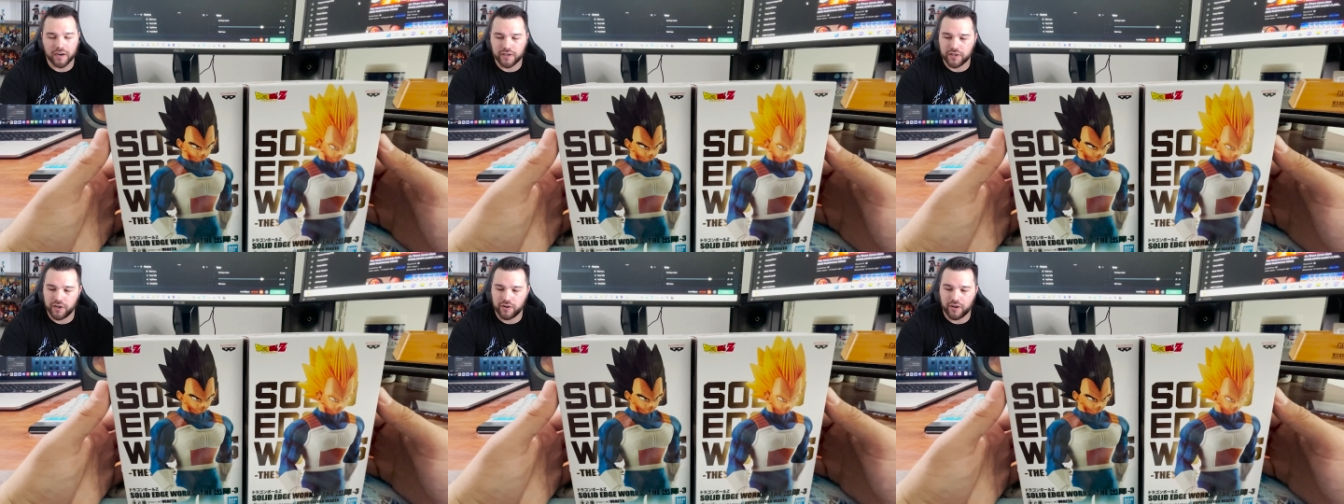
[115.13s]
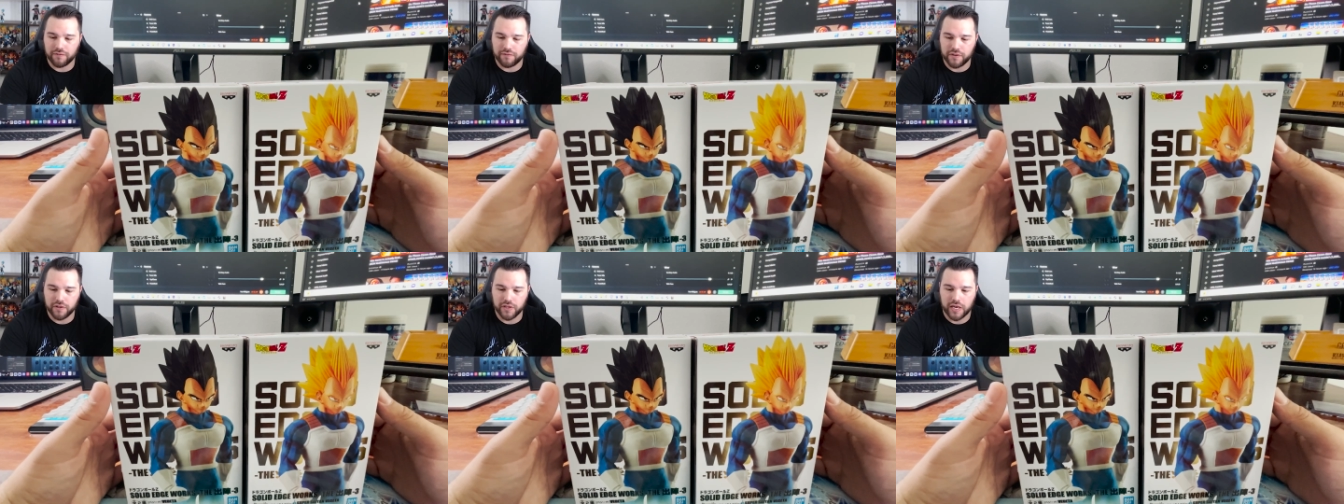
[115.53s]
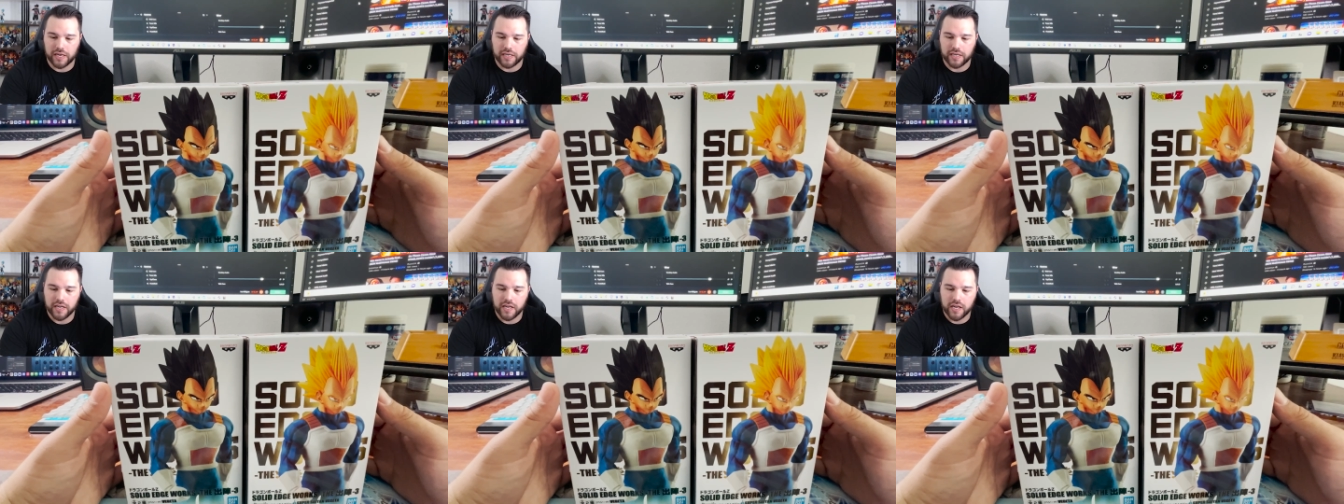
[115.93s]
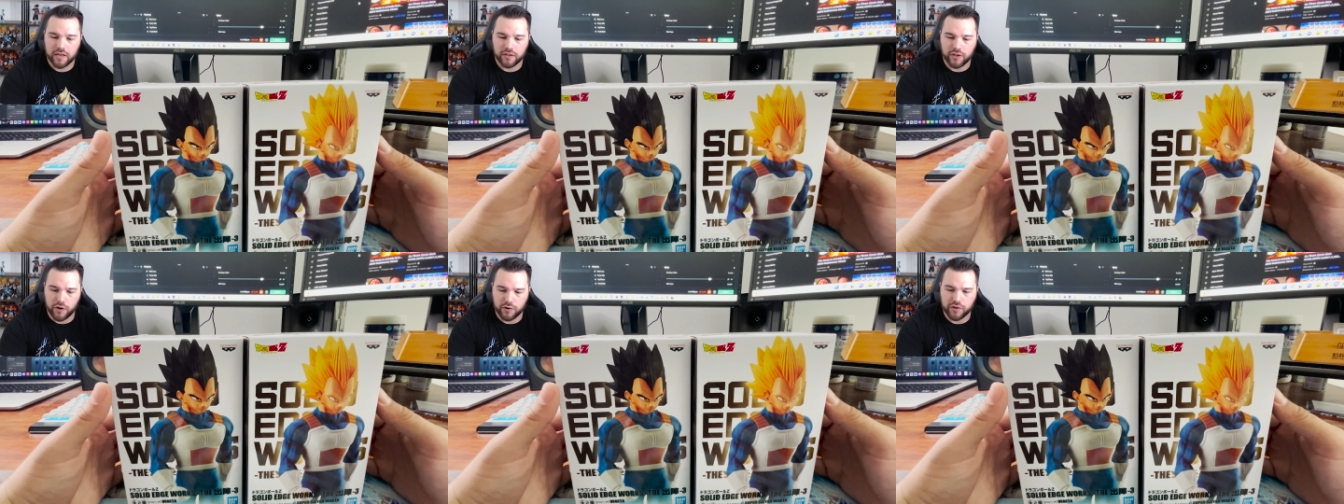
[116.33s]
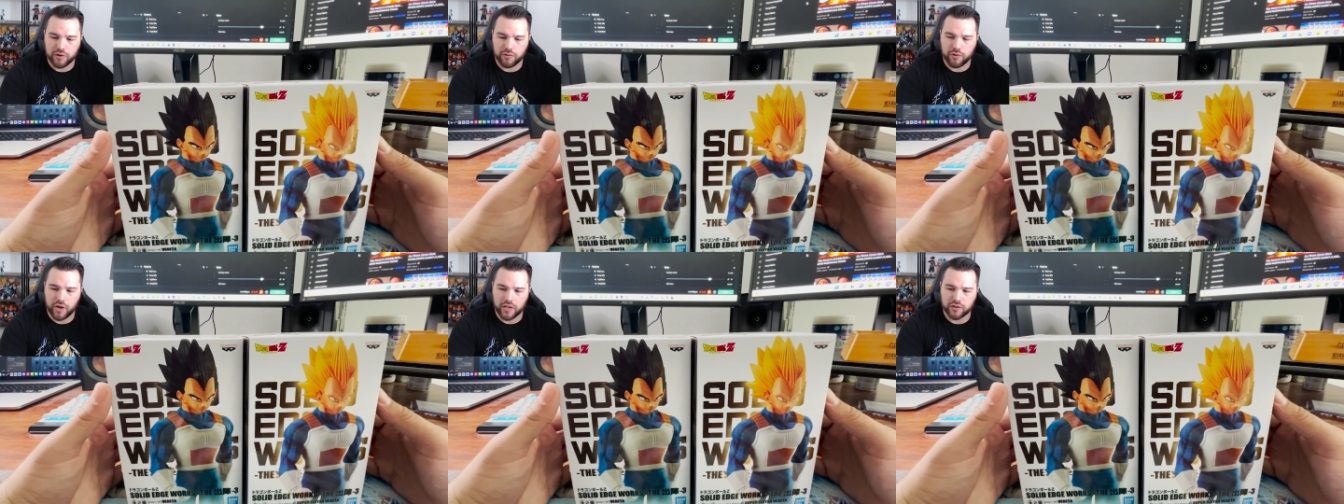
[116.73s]
You know, I feel like
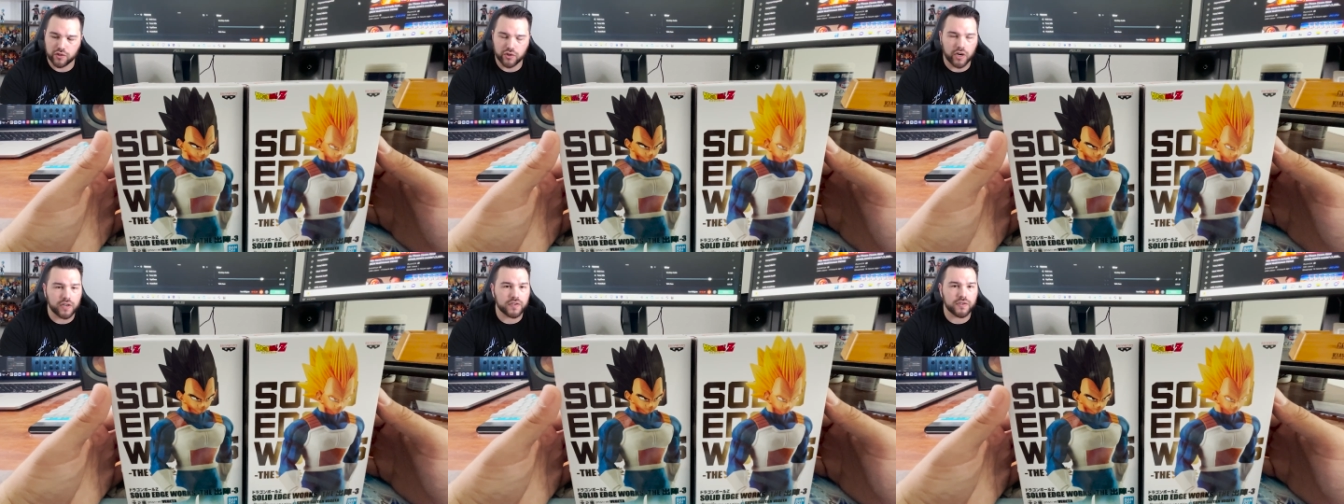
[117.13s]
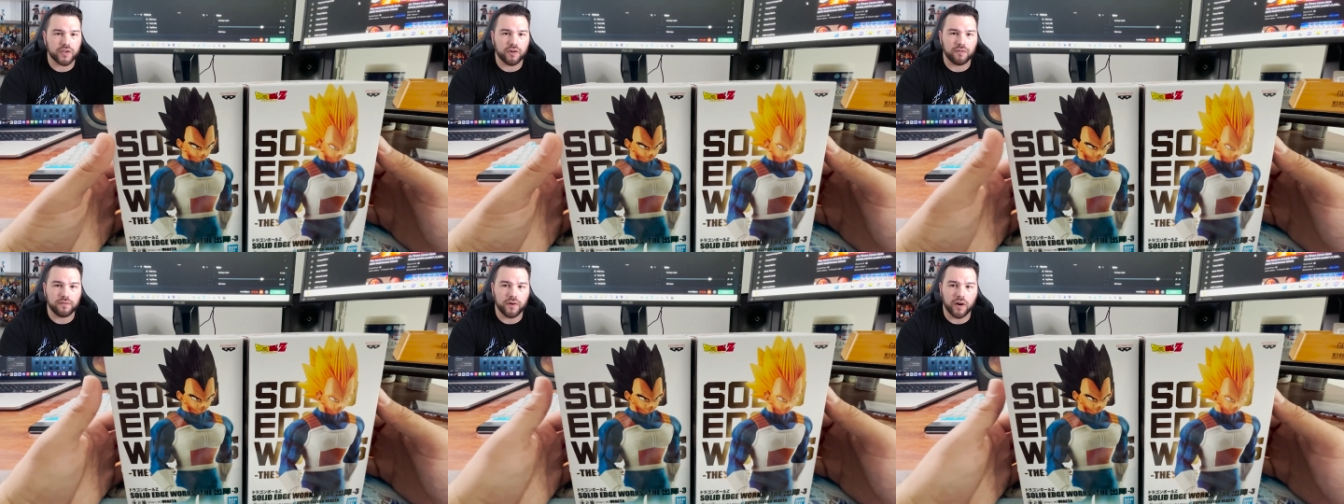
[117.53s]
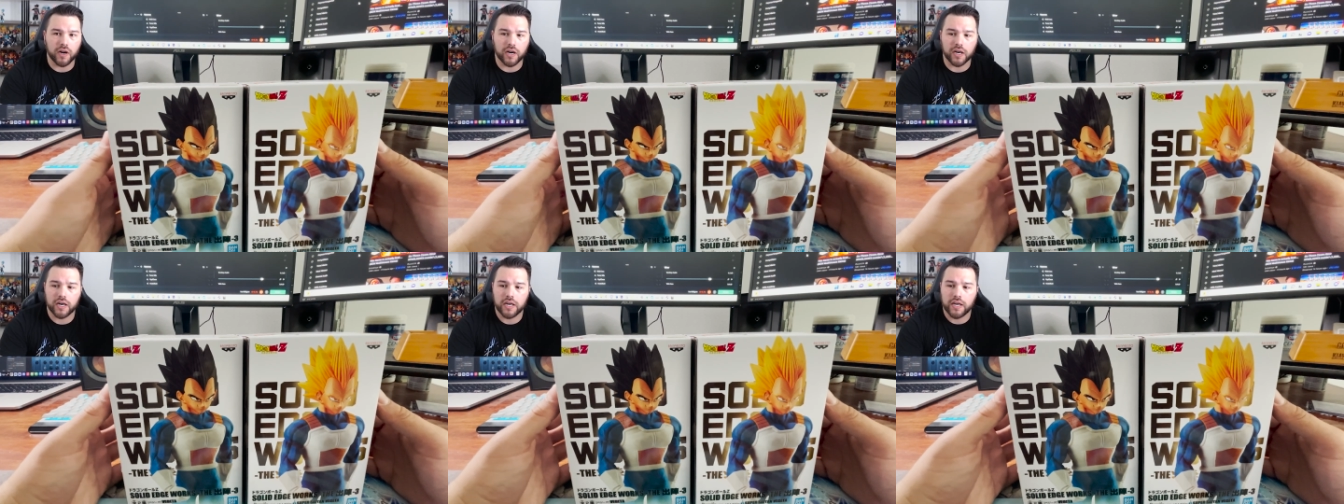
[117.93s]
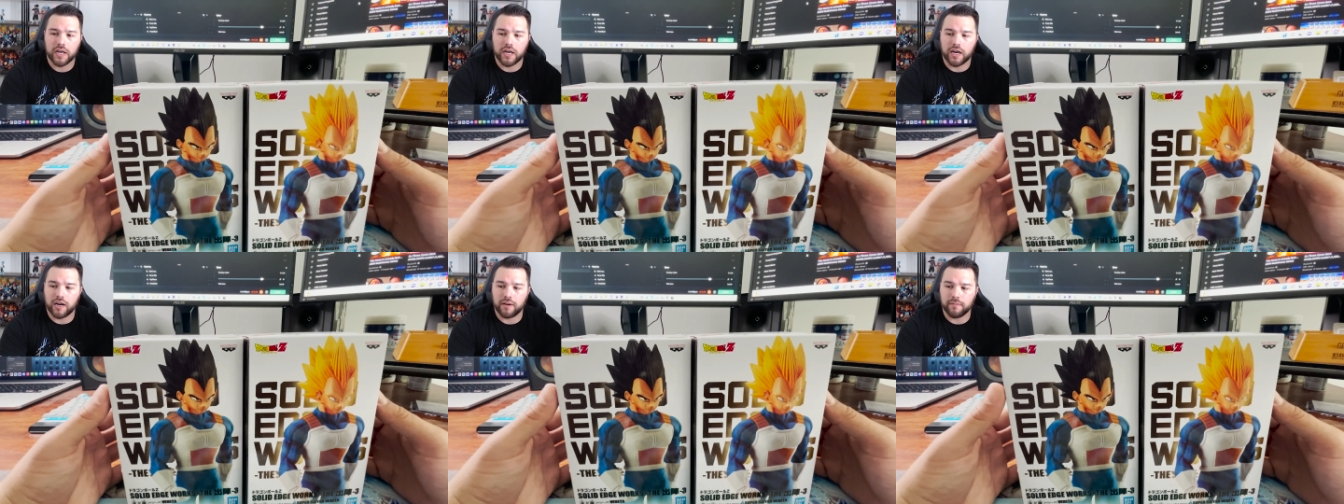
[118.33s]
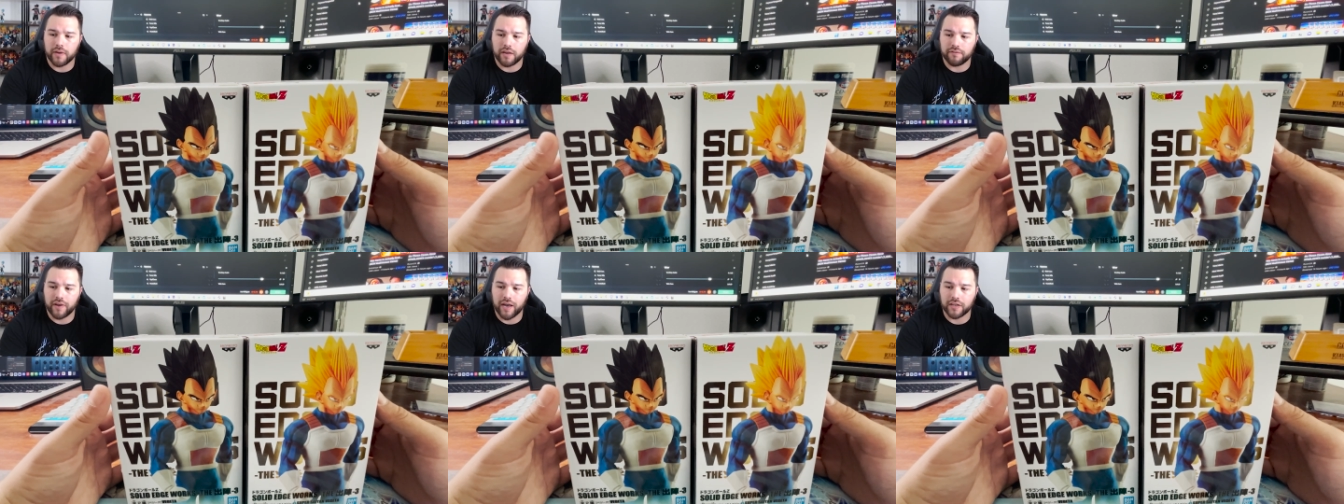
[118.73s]
Goku and Trunks so far um,
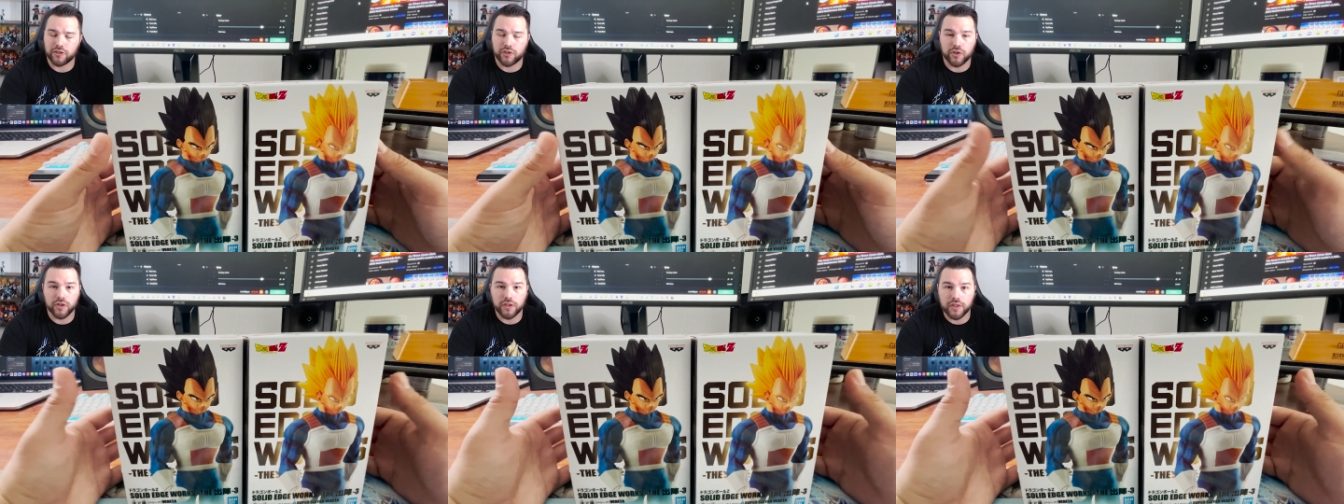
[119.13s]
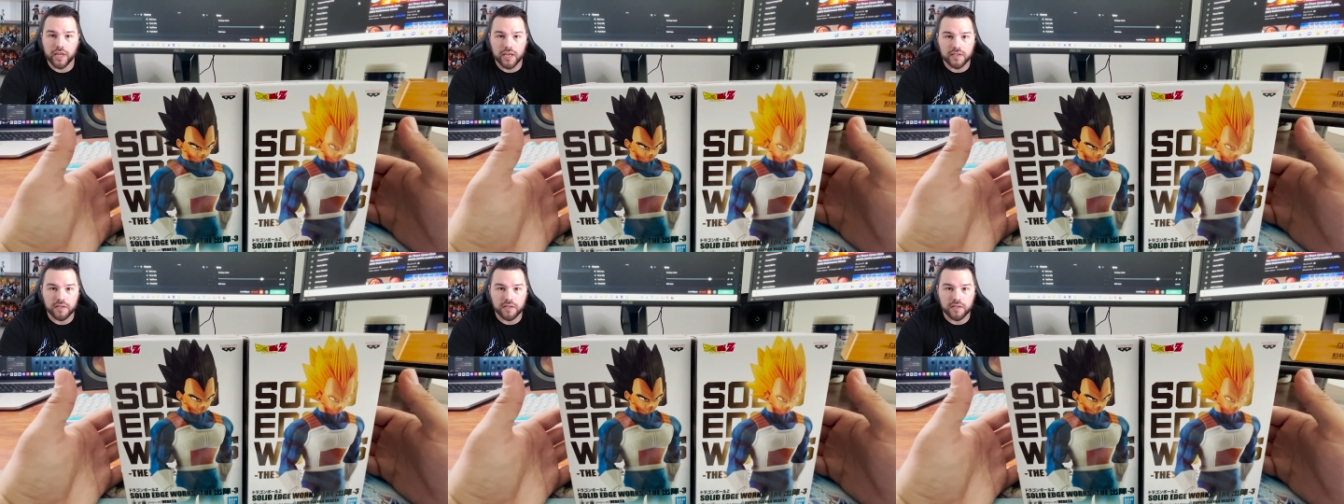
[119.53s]
have had good things